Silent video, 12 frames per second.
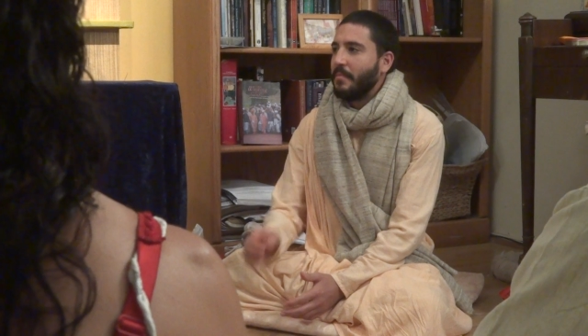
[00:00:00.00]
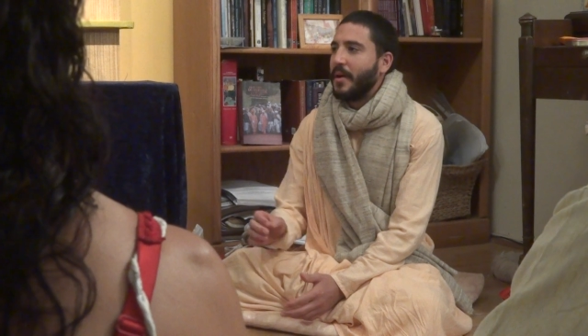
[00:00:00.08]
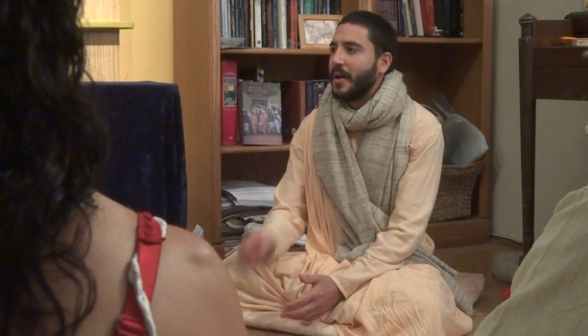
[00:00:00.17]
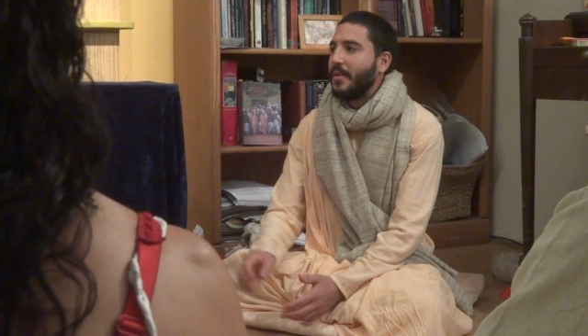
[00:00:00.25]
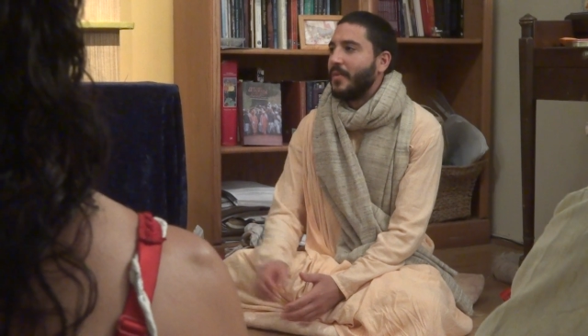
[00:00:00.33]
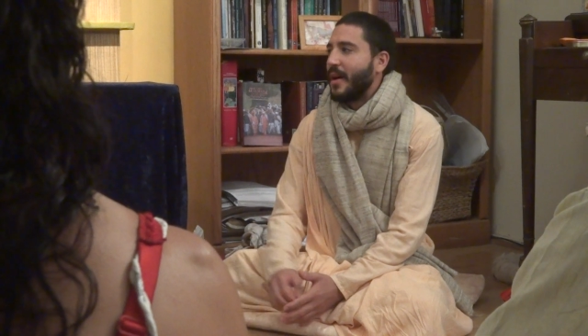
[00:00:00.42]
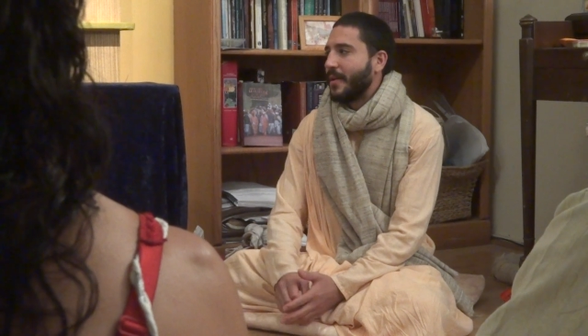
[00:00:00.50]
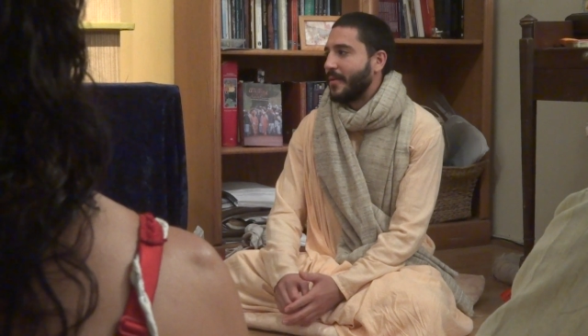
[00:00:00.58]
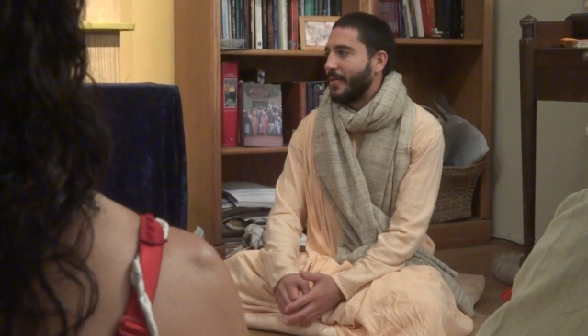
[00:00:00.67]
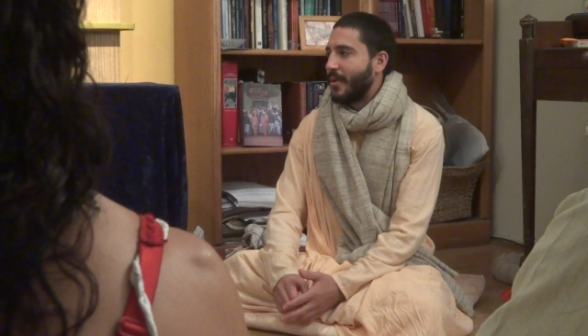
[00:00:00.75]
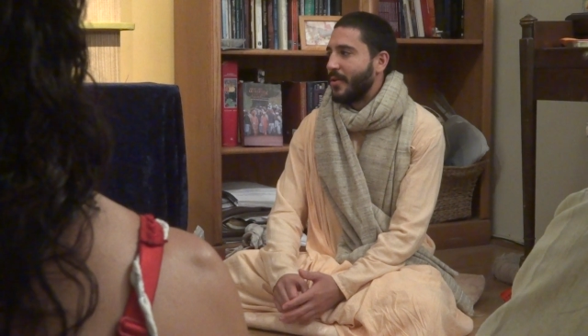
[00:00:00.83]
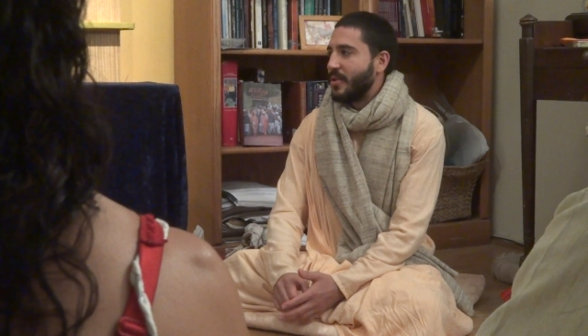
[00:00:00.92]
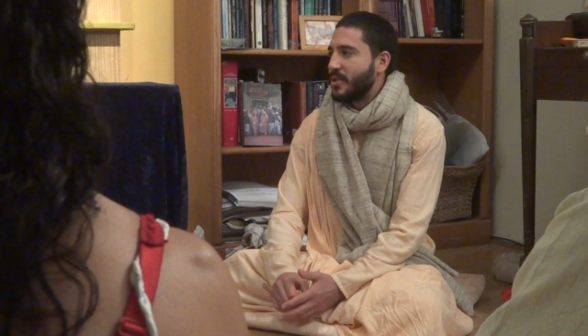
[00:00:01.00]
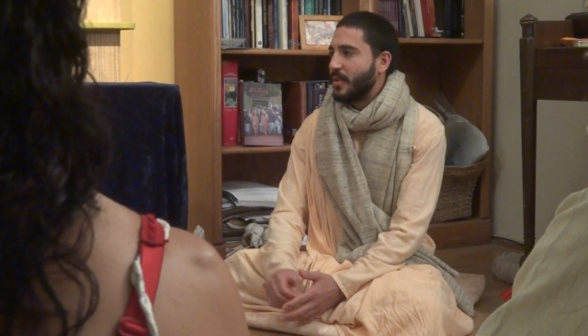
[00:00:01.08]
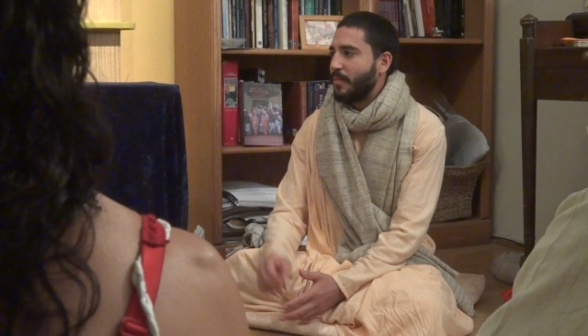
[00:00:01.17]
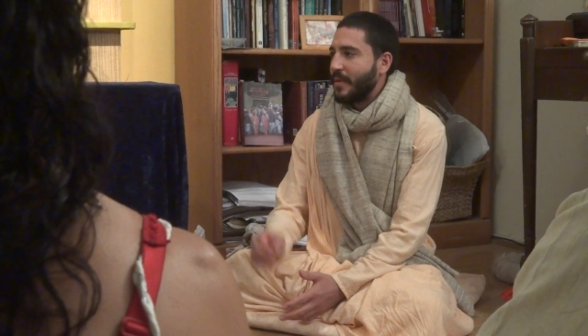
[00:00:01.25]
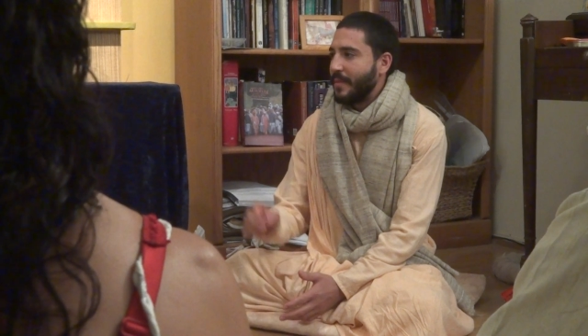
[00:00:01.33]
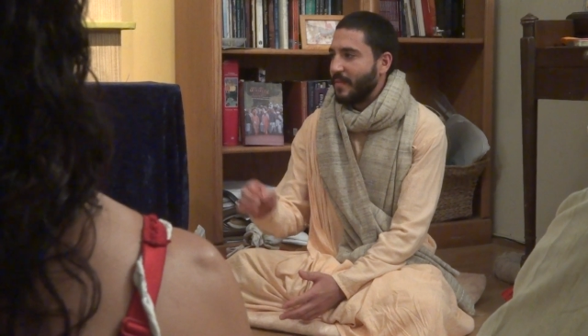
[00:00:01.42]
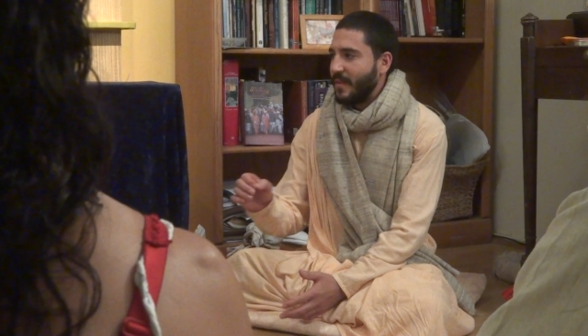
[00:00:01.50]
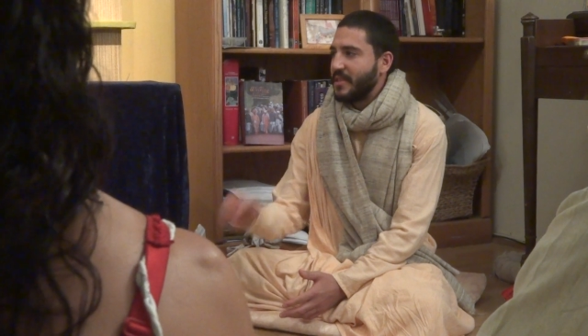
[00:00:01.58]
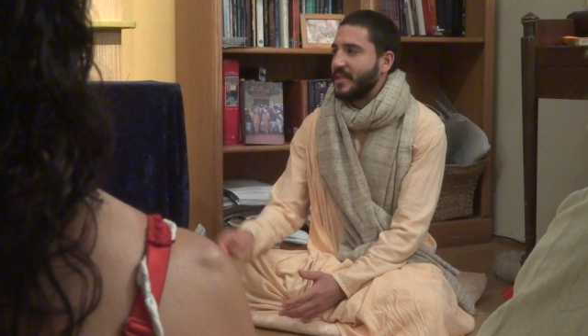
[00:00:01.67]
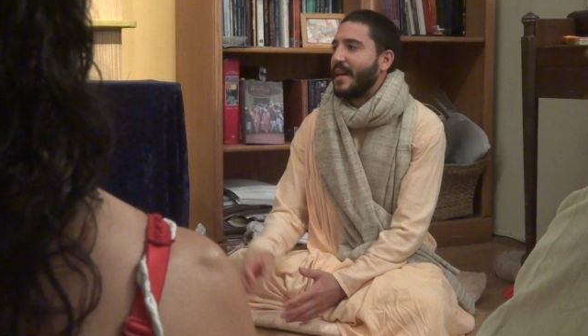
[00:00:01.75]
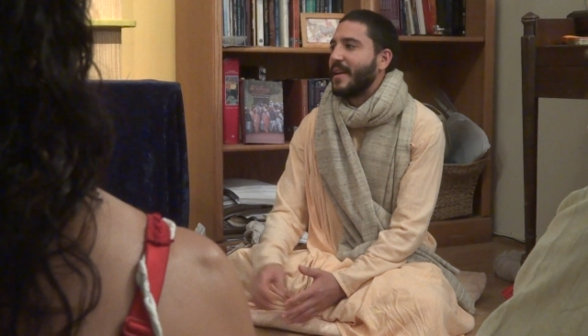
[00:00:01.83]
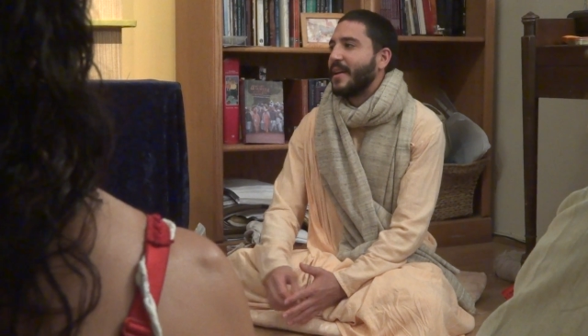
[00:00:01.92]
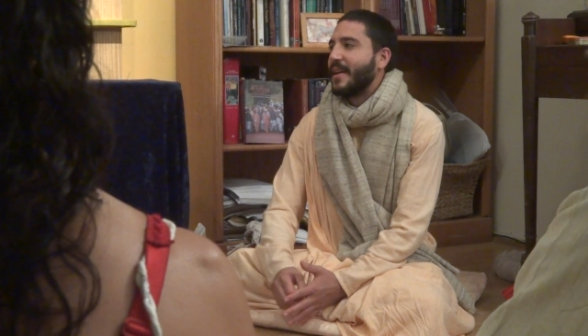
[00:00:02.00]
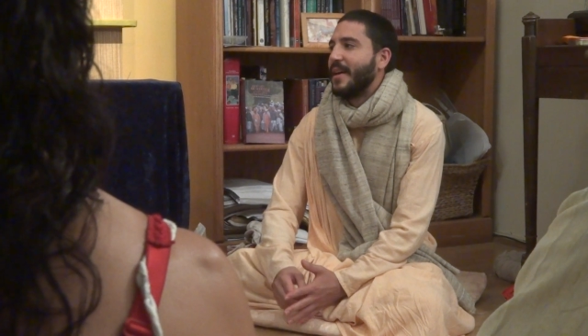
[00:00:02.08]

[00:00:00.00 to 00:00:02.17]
Bhagavan, or the Supreme Vishai,